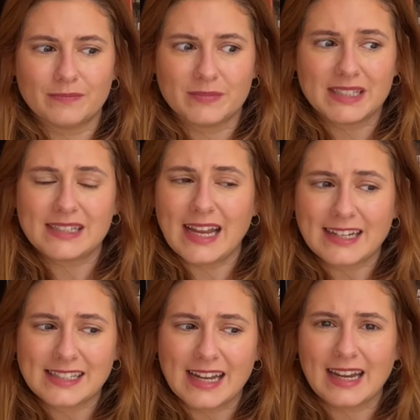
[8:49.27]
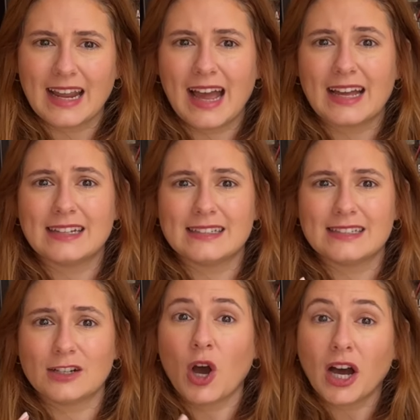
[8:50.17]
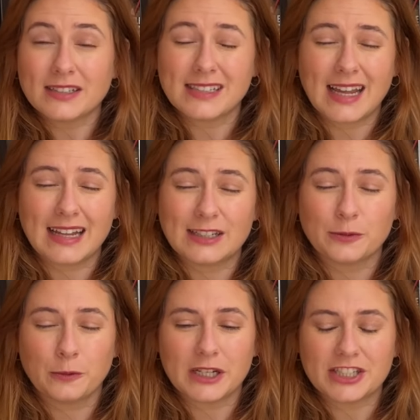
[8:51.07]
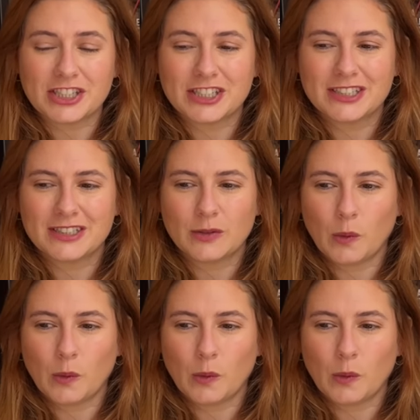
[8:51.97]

setting and content, which